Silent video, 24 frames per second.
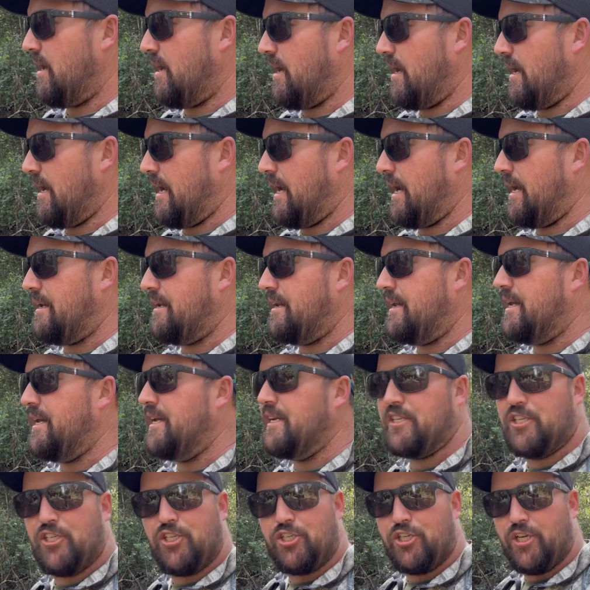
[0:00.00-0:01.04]
And
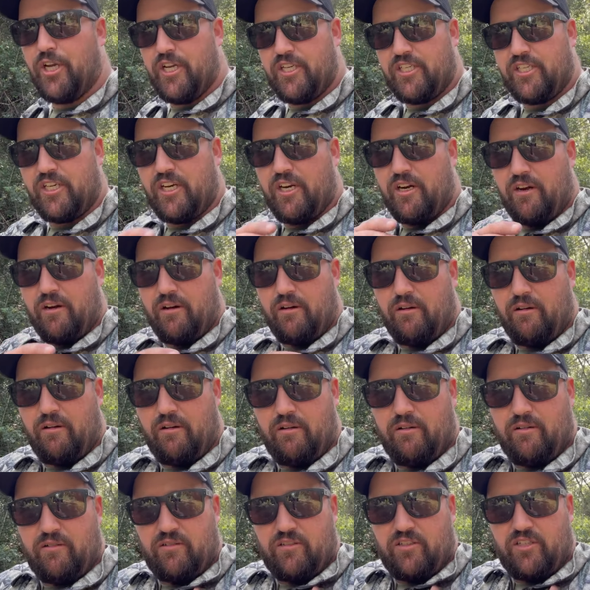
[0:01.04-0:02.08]
he just
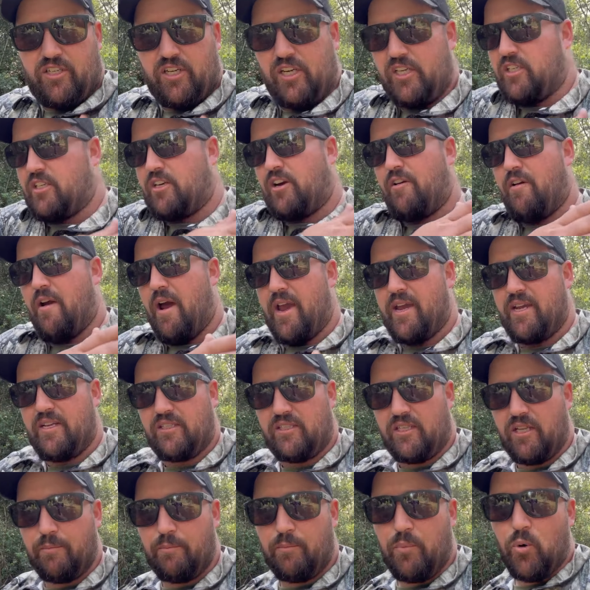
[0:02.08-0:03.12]
grazed
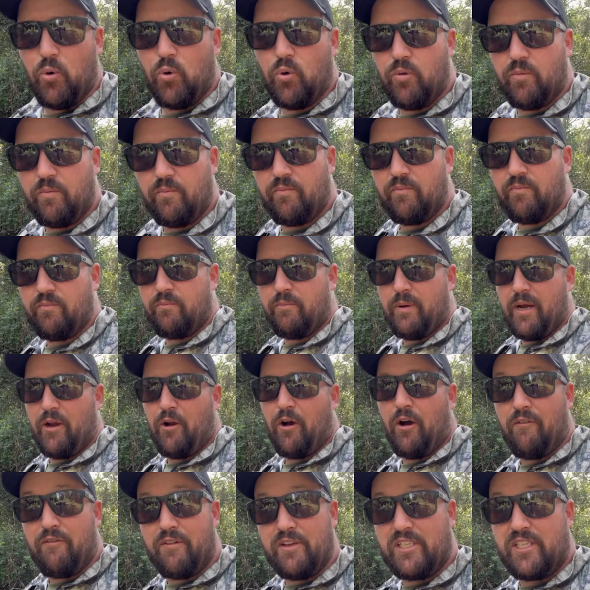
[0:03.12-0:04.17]
the bull. But
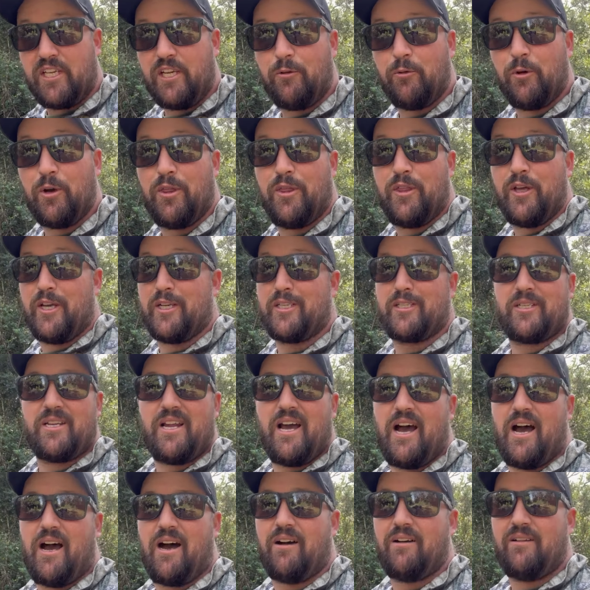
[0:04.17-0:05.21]
obviously with this
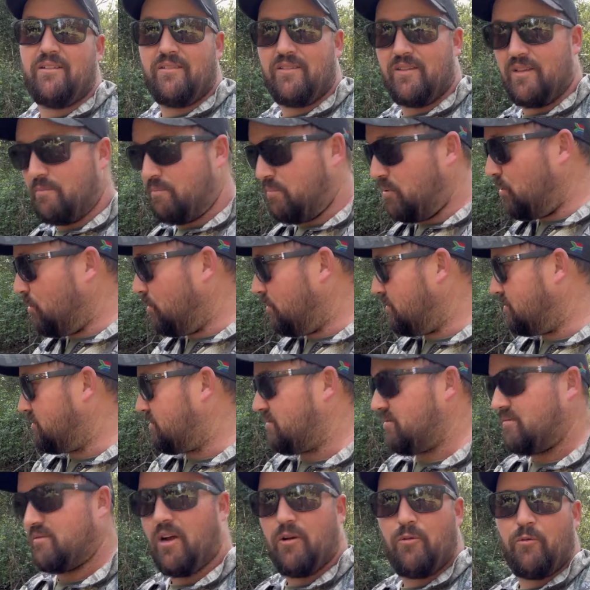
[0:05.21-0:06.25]
now, the bull's
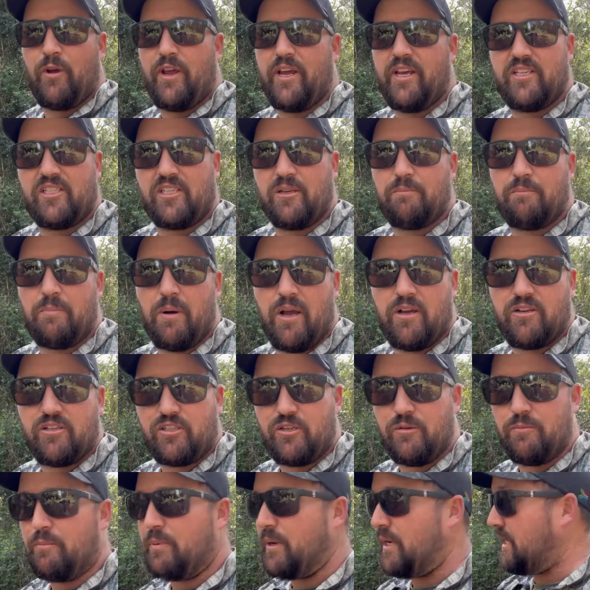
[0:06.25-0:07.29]
not where he's supposed
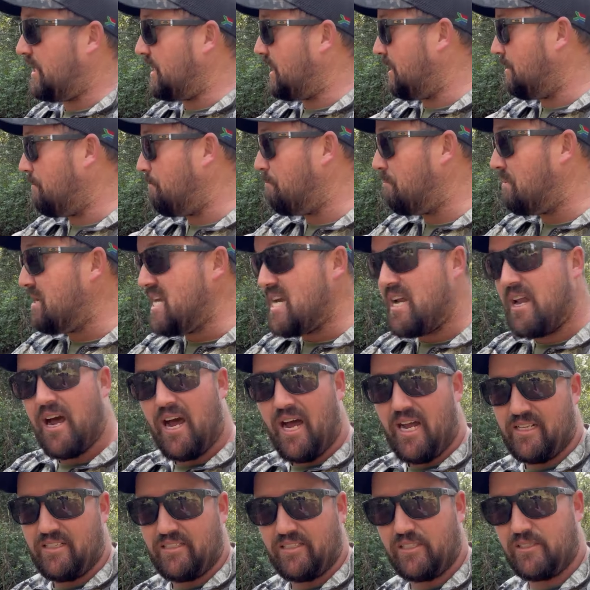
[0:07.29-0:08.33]
to be. He
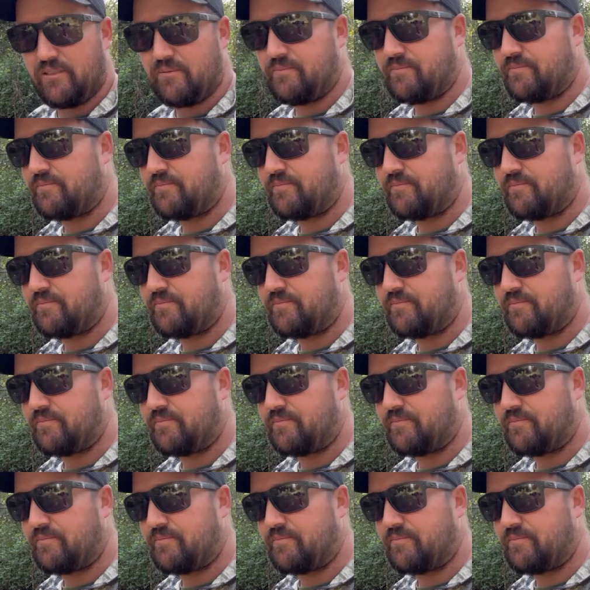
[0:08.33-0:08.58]
beelines it.